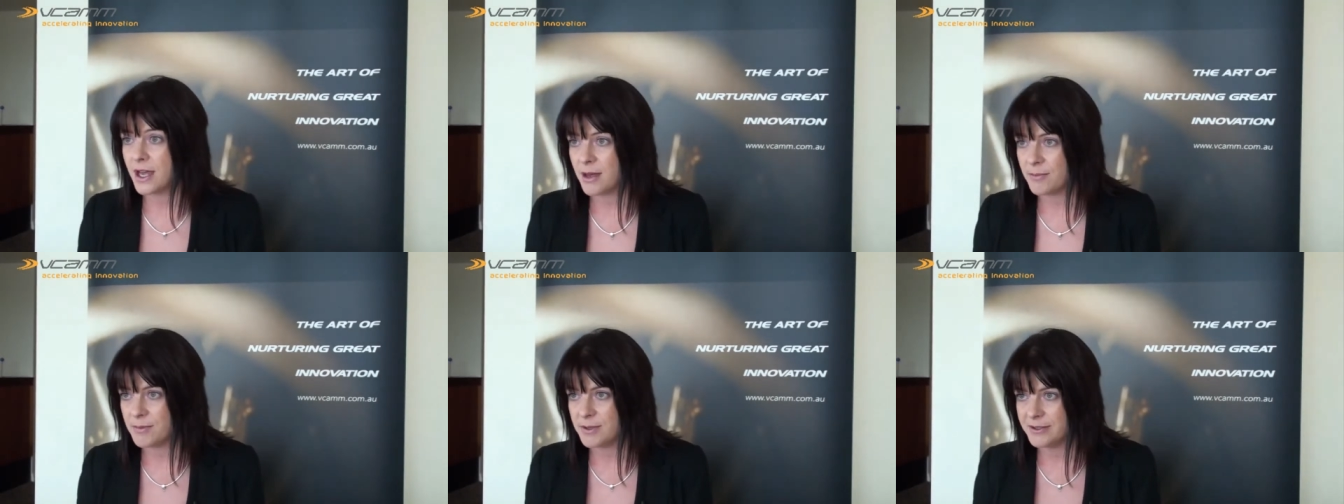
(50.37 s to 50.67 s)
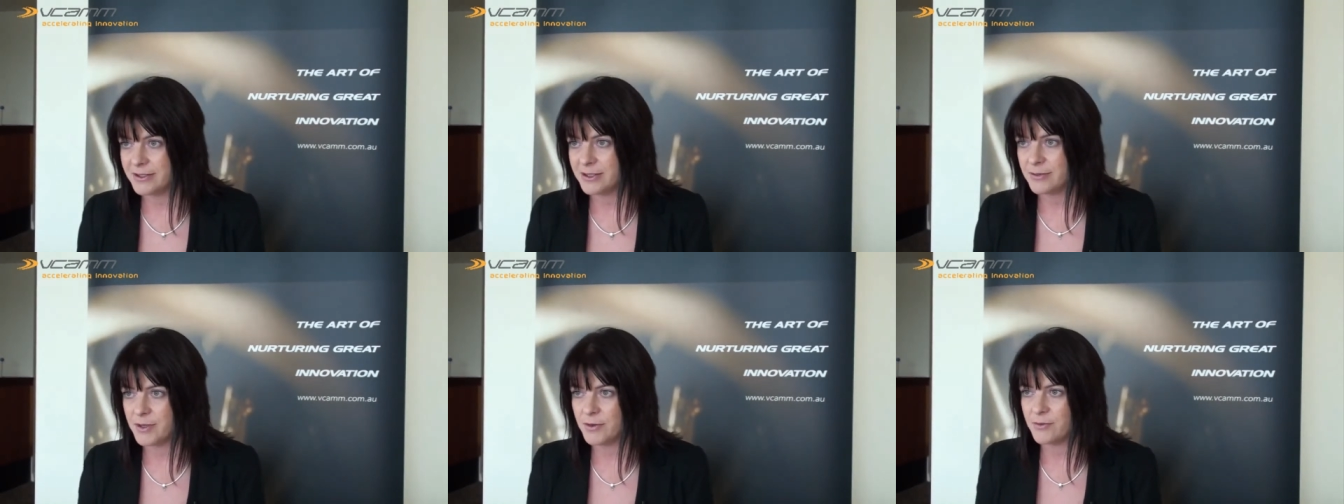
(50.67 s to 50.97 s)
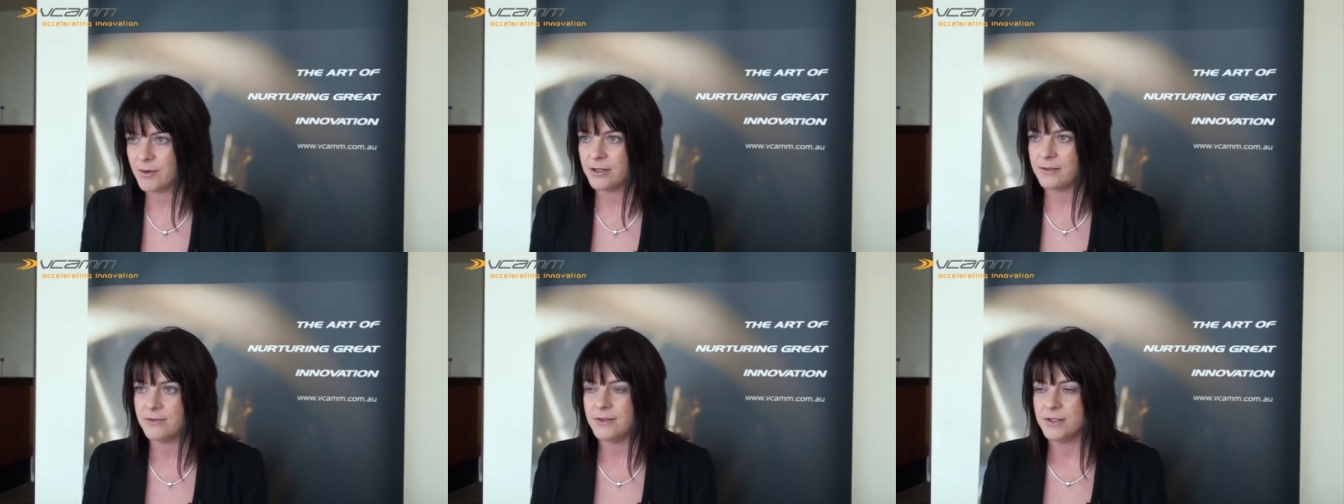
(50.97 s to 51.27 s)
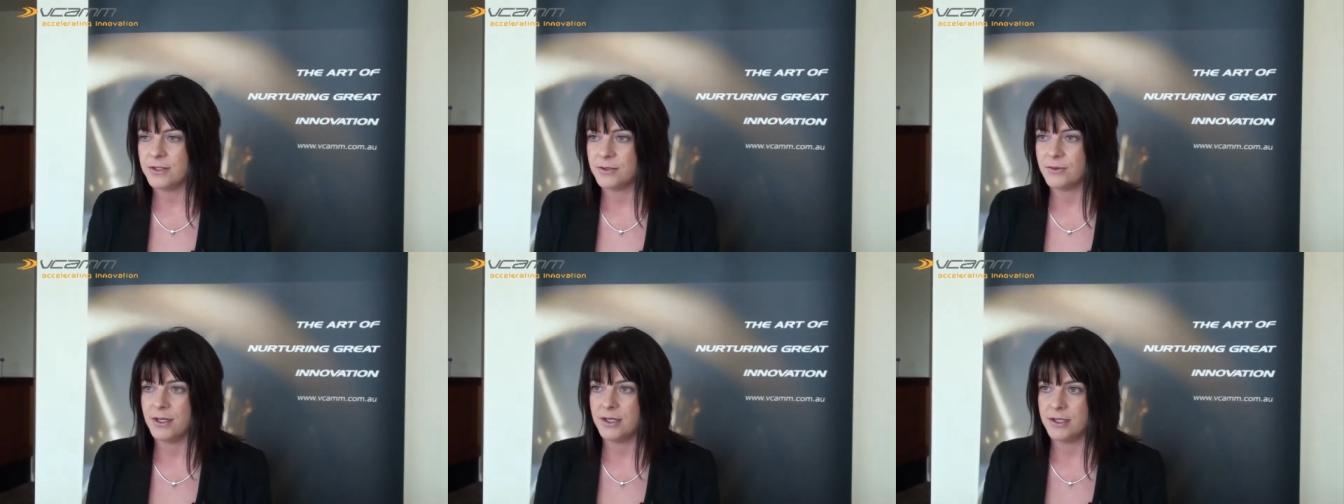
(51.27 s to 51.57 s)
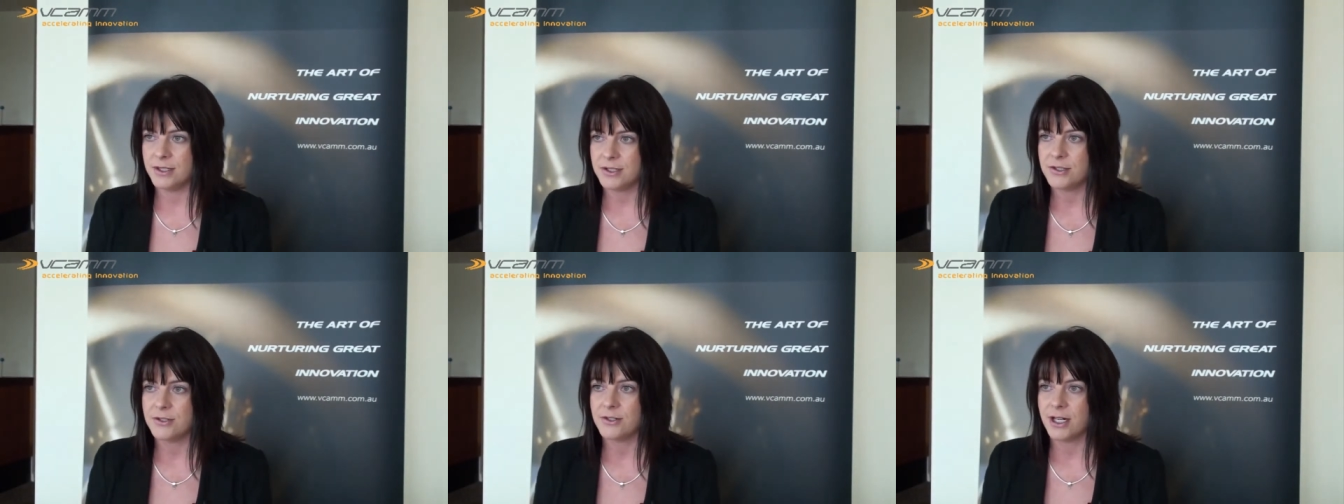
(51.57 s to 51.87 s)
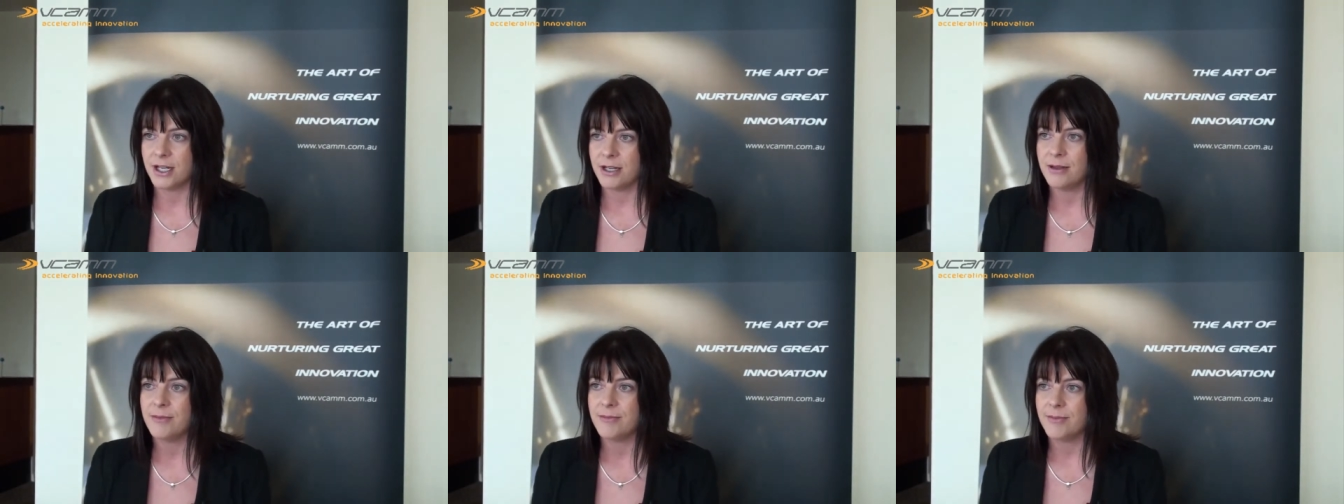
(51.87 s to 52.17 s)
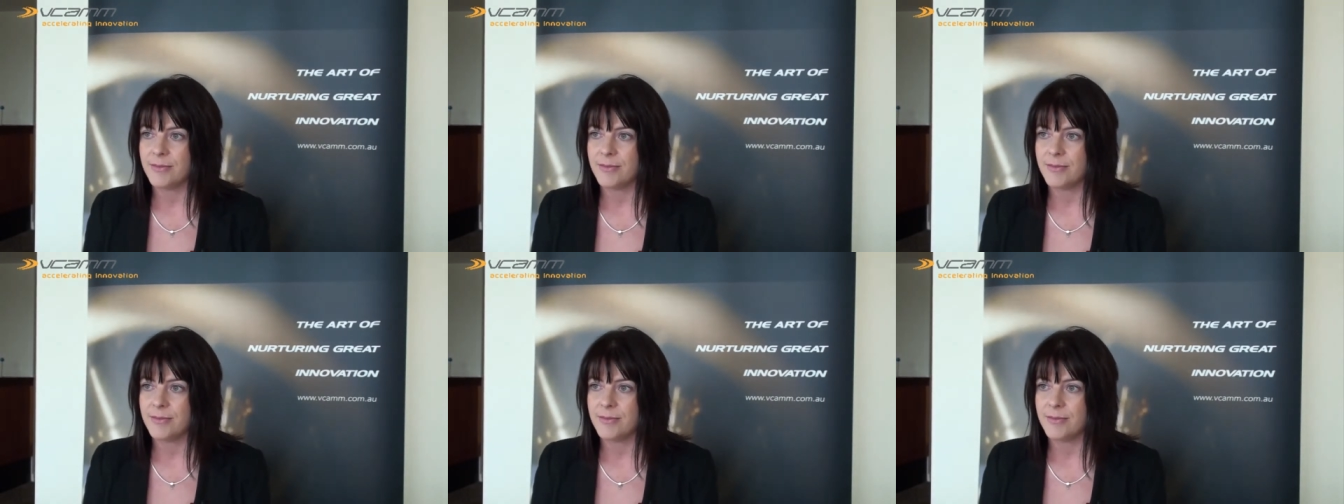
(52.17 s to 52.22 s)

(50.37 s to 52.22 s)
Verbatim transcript: happen to be relevant to industry.